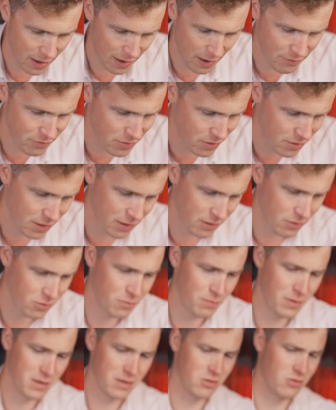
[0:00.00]
everything
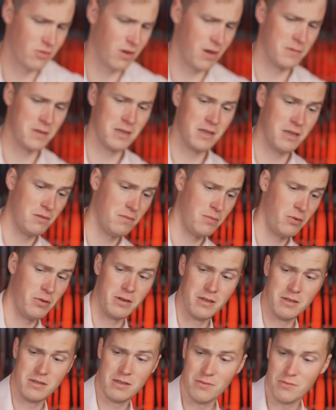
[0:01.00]
could be described as a little
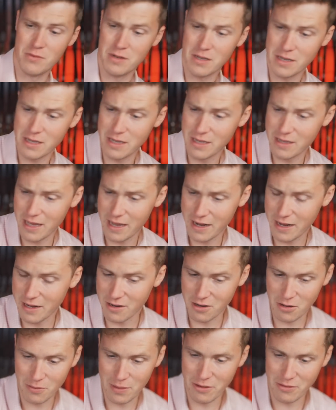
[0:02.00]
pointless if we're going to get that in
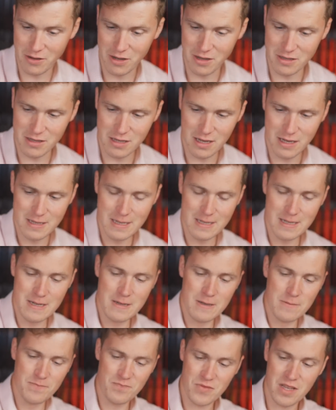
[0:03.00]
all about guns.
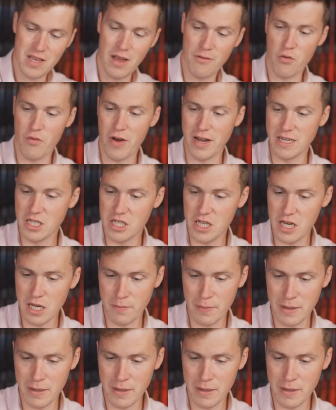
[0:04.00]
You have a raised cheek